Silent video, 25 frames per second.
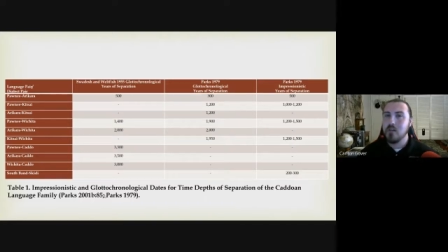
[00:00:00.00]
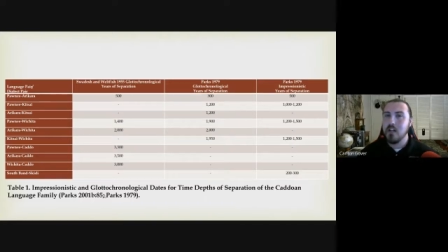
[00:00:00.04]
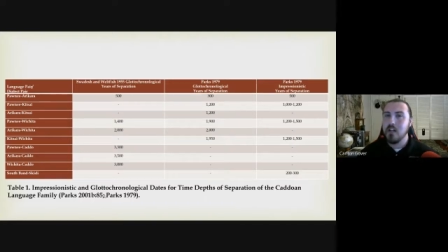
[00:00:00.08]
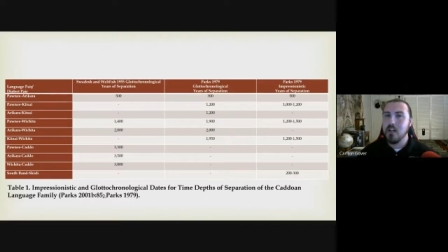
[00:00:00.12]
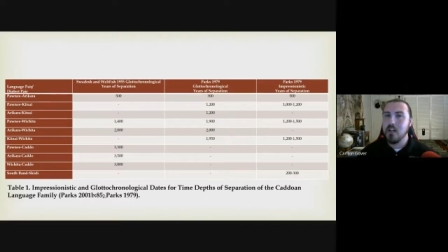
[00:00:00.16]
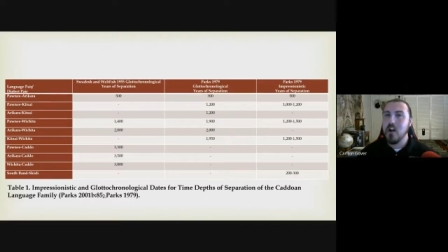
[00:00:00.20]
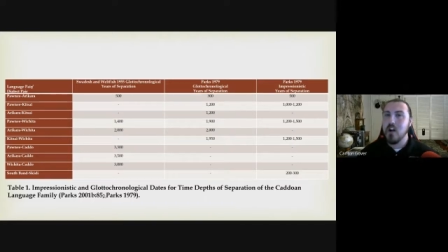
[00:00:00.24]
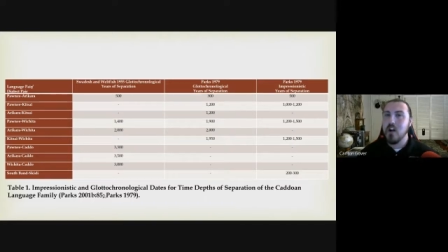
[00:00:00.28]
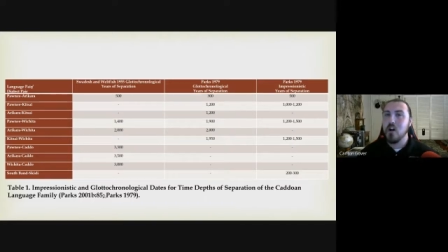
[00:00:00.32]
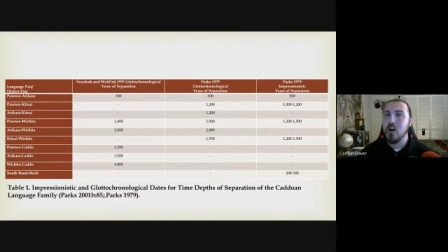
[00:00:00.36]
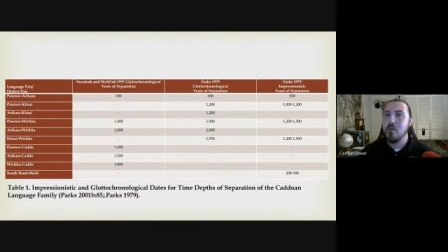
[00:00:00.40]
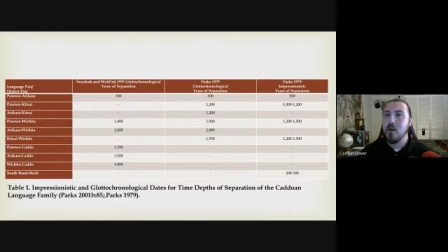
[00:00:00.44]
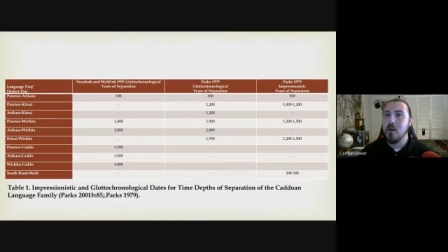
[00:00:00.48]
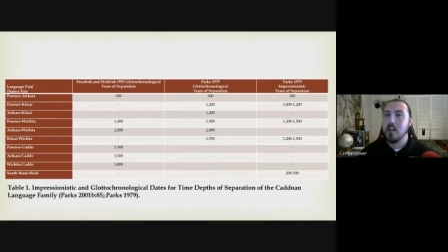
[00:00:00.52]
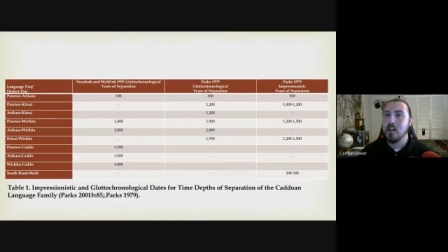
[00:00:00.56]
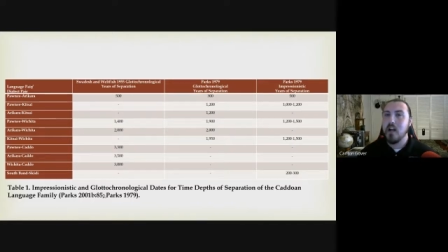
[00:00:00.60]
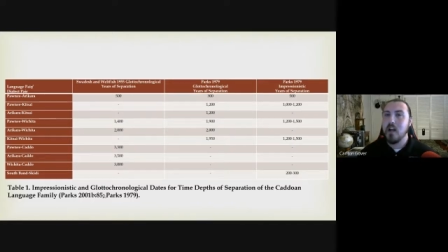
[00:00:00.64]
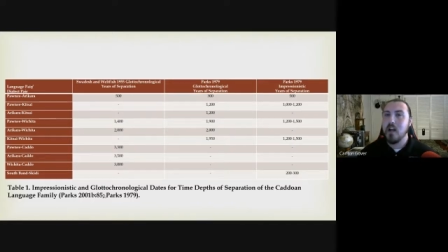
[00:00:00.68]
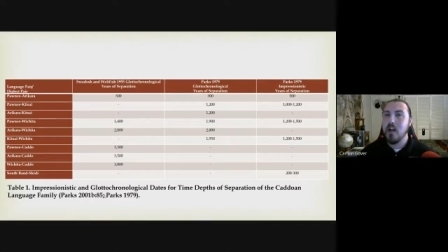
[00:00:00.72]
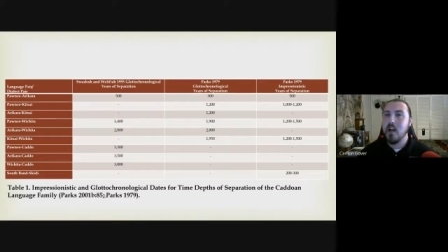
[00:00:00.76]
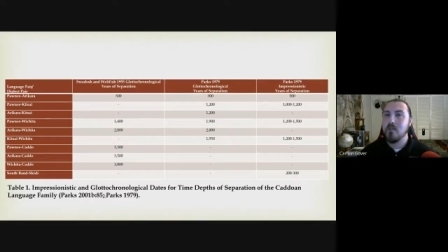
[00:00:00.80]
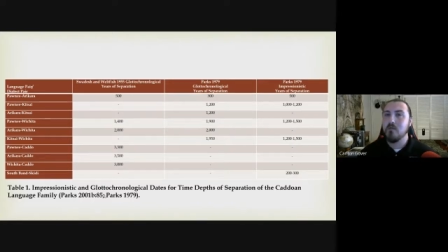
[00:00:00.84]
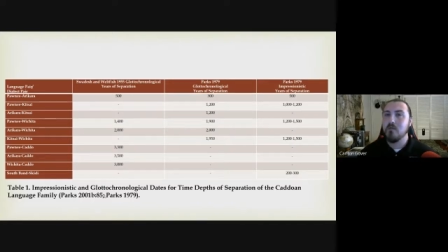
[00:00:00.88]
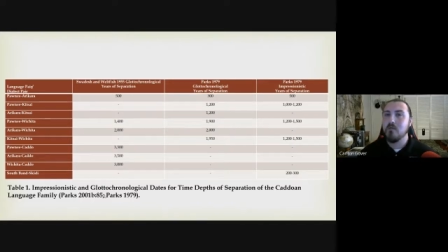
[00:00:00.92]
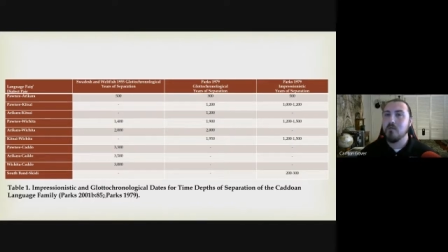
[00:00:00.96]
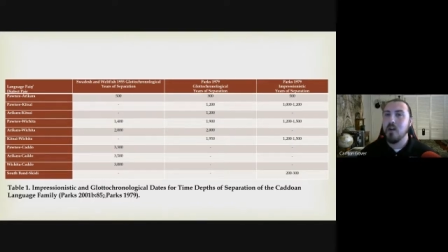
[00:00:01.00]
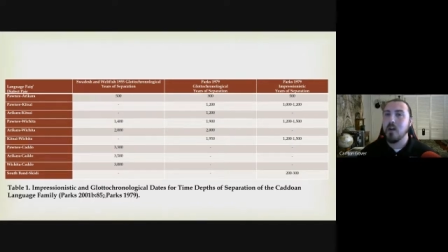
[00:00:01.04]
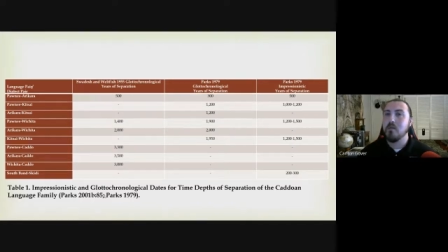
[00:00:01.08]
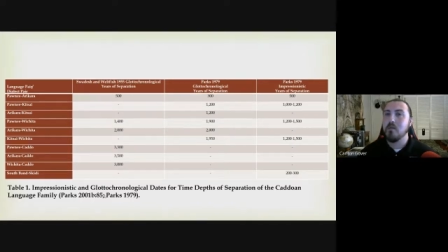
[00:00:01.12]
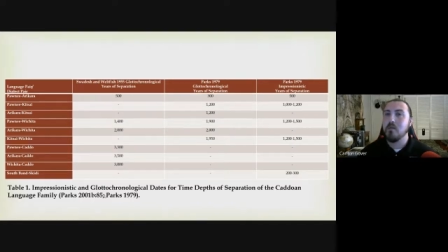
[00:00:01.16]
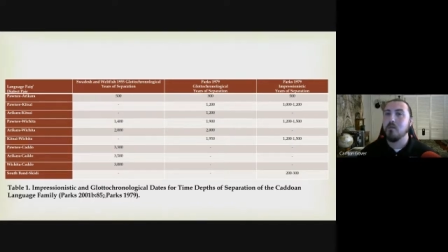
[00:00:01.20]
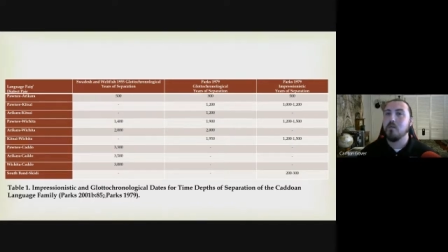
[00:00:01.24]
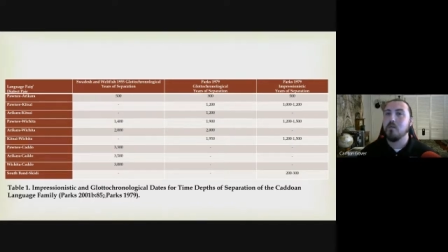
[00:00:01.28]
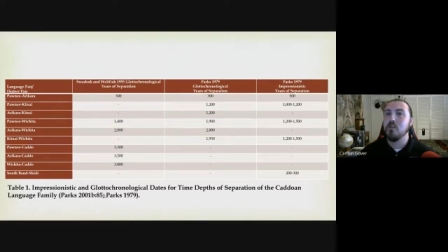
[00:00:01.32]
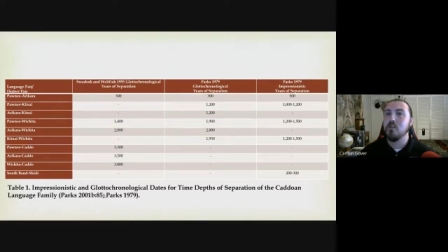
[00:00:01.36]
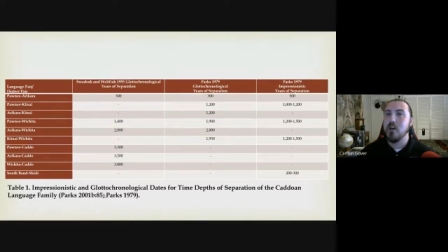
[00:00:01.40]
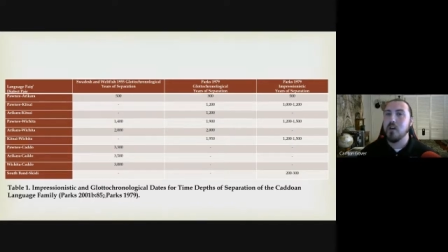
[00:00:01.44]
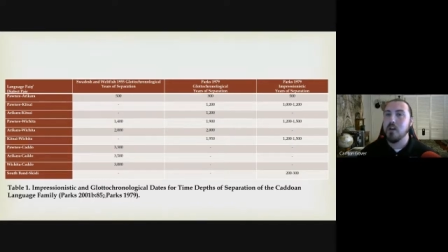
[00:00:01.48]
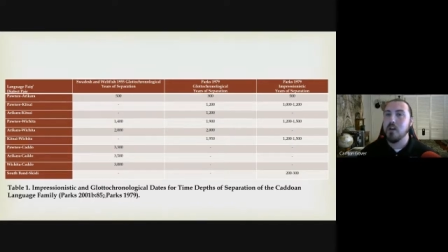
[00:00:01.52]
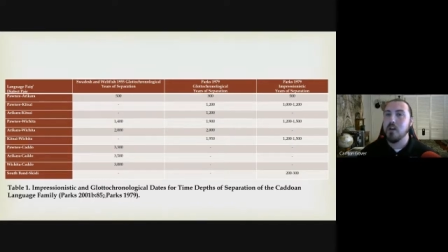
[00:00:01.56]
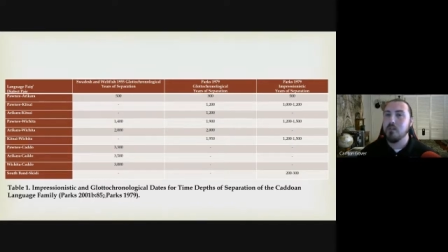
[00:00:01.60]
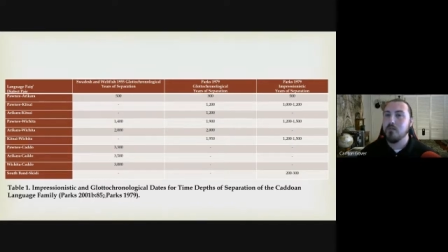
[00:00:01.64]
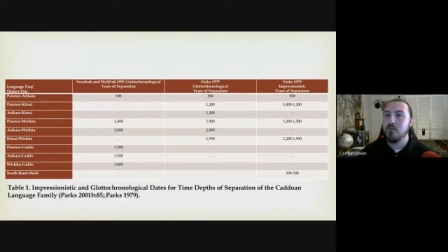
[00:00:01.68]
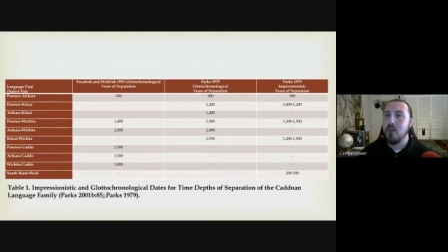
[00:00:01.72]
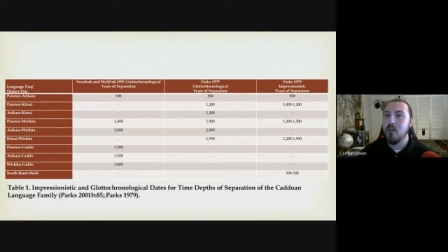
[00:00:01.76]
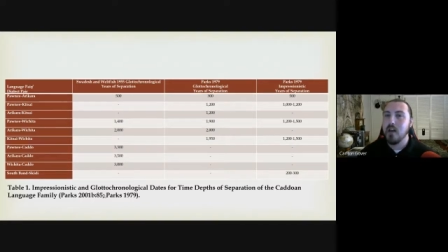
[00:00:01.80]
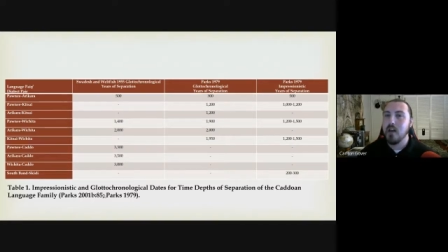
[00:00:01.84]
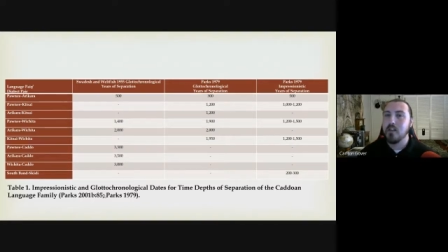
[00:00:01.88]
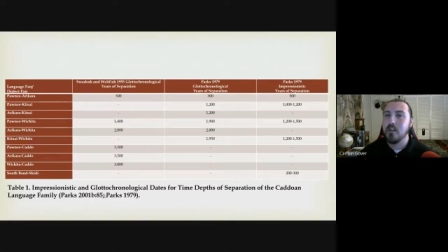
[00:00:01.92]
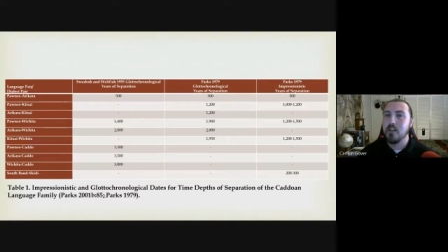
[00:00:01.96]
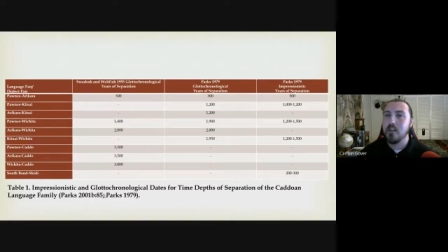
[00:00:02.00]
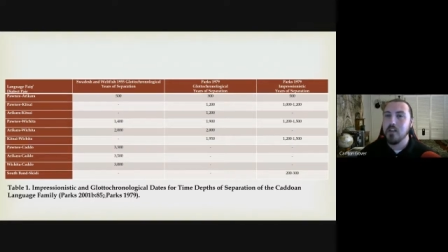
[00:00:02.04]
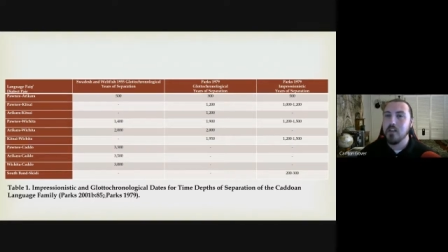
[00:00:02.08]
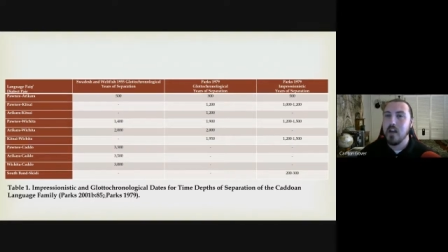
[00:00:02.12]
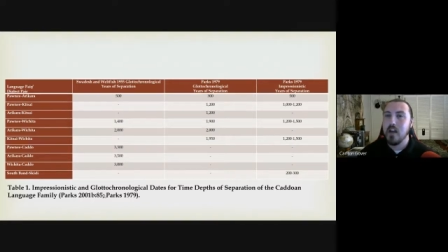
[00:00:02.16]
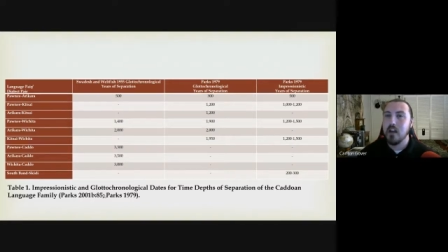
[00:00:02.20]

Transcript: to narrow my time frame for trying to find the,